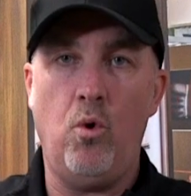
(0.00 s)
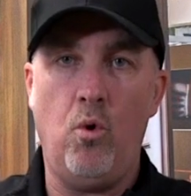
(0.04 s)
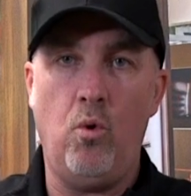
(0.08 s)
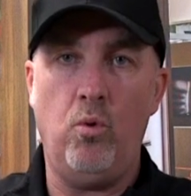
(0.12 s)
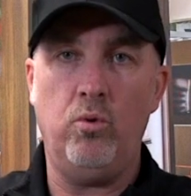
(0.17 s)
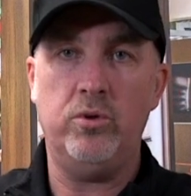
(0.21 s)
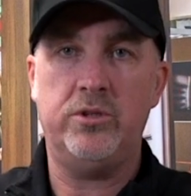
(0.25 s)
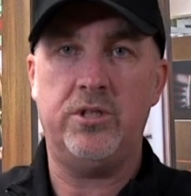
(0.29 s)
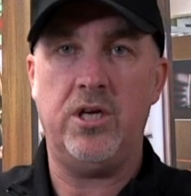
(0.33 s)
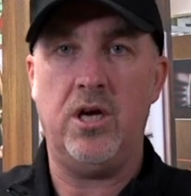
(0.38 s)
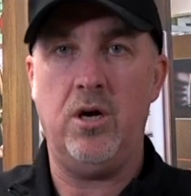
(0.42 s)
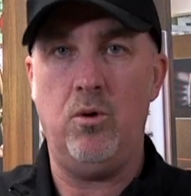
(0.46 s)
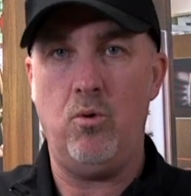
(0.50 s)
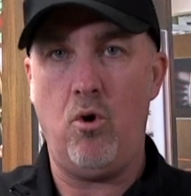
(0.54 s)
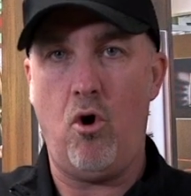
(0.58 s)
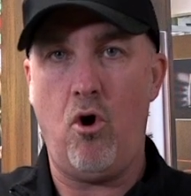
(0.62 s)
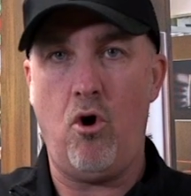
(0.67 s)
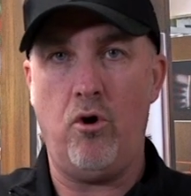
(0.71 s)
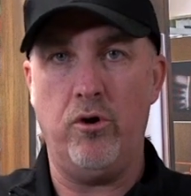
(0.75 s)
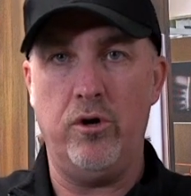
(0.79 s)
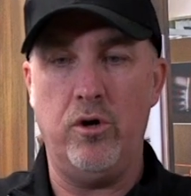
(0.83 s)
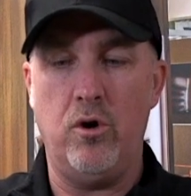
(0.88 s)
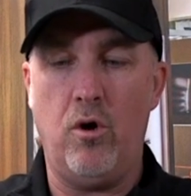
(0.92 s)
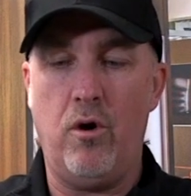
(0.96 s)
auto
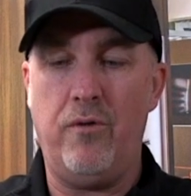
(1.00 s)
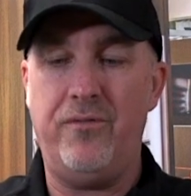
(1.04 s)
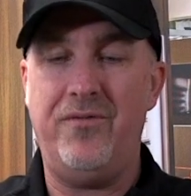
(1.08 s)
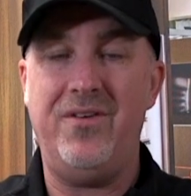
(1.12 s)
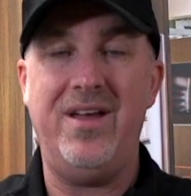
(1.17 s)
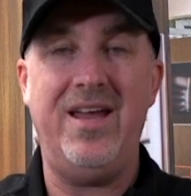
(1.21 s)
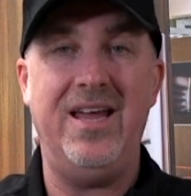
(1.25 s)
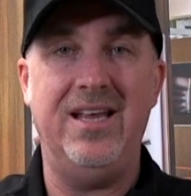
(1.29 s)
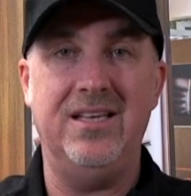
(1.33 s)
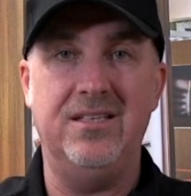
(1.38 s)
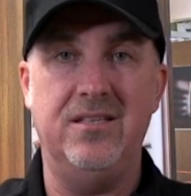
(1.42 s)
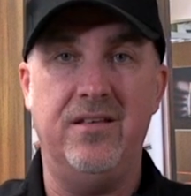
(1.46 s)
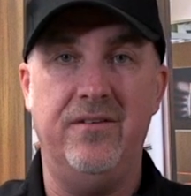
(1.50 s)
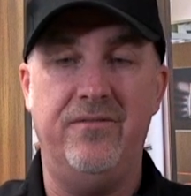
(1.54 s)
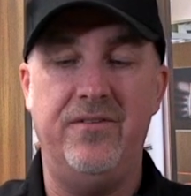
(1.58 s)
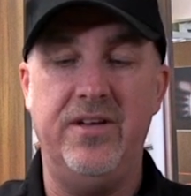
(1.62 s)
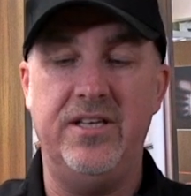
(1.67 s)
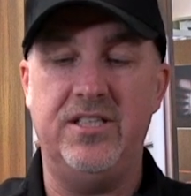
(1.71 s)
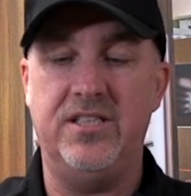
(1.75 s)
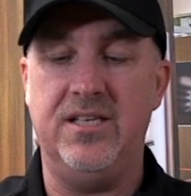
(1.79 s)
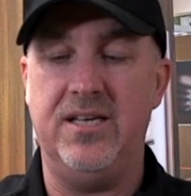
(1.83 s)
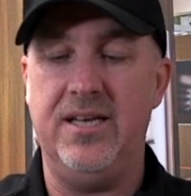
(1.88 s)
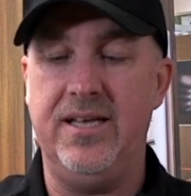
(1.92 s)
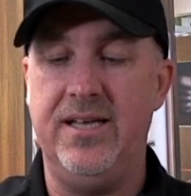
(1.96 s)
on and off
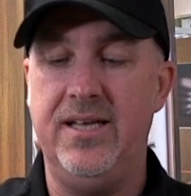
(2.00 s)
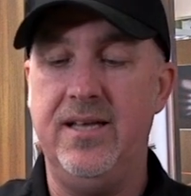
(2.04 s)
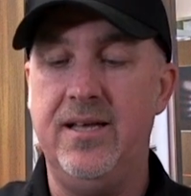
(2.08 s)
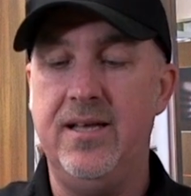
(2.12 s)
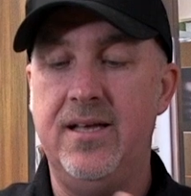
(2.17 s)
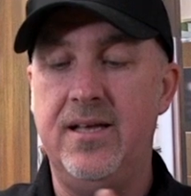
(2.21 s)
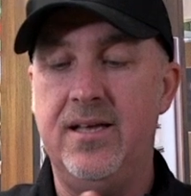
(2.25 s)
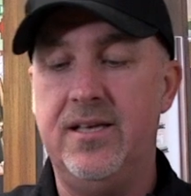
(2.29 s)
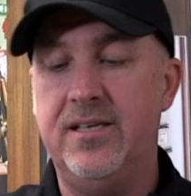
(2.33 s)
individually.